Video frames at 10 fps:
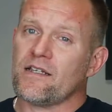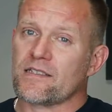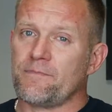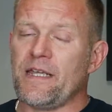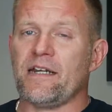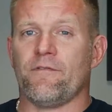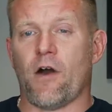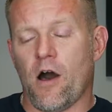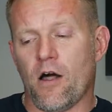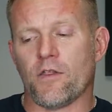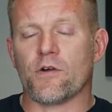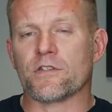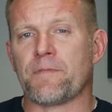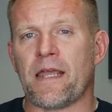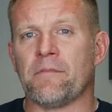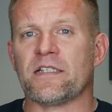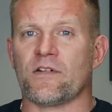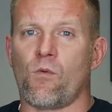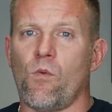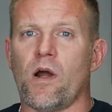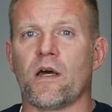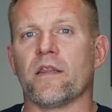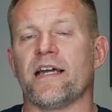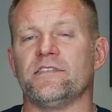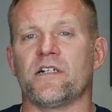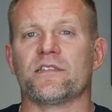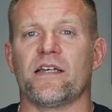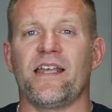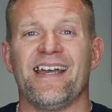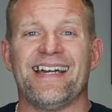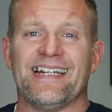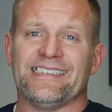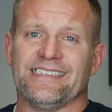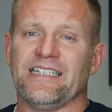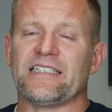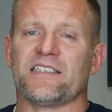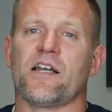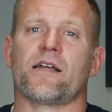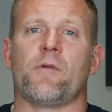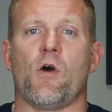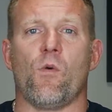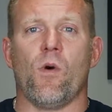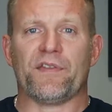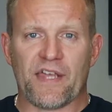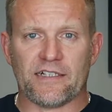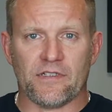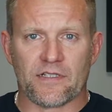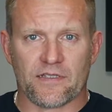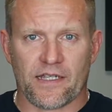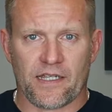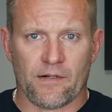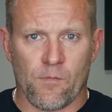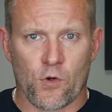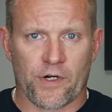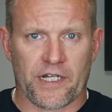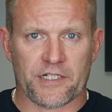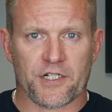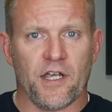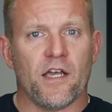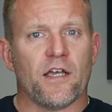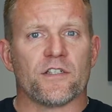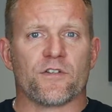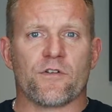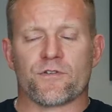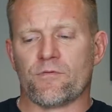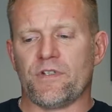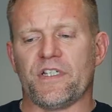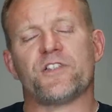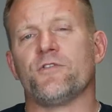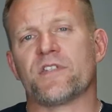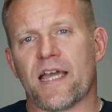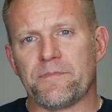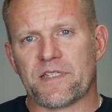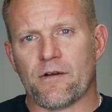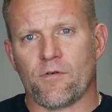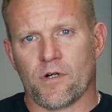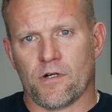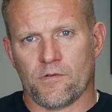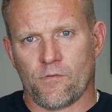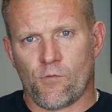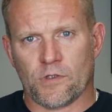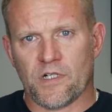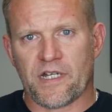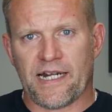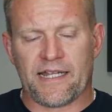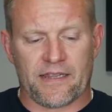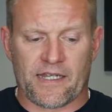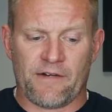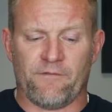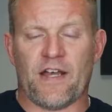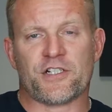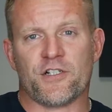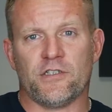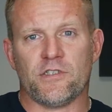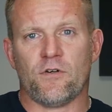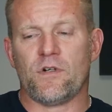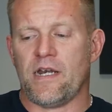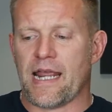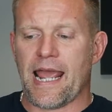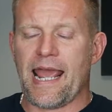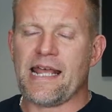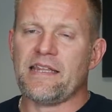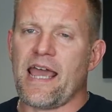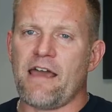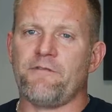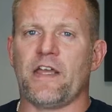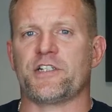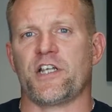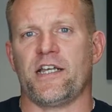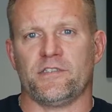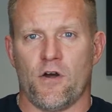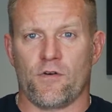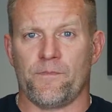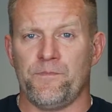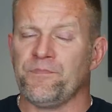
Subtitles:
Speaking of all those payments and what all that looks like, let's talk about what that looks like in a mortgage. So there's really 2 types that we're looking at, the conventional loan and the FHA loan.